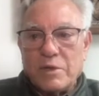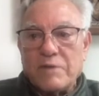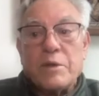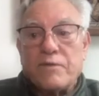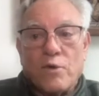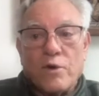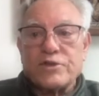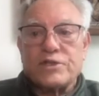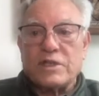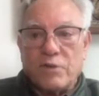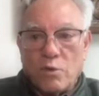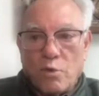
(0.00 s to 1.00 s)
before the
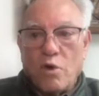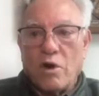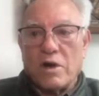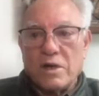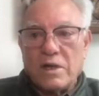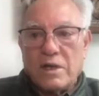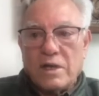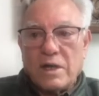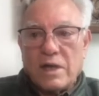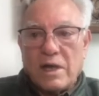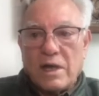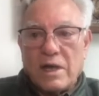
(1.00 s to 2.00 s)
Civil War,
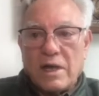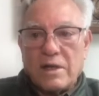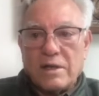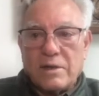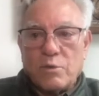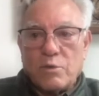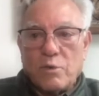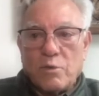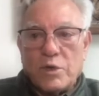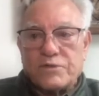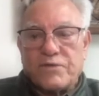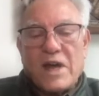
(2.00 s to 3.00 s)

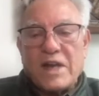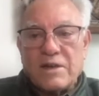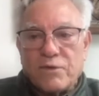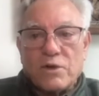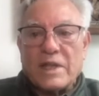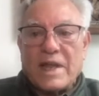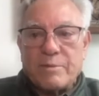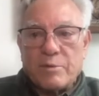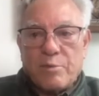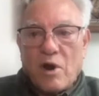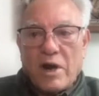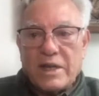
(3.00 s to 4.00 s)
was fighting for a labor
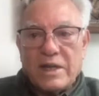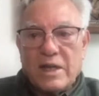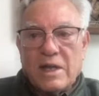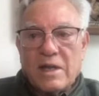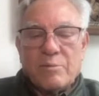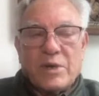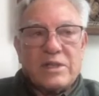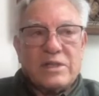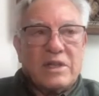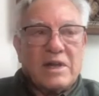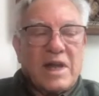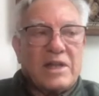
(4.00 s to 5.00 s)
party. But the
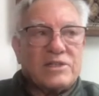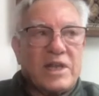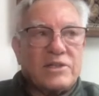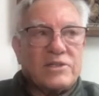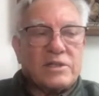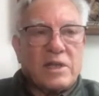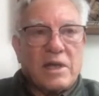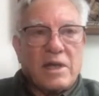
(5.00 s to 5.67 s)
United States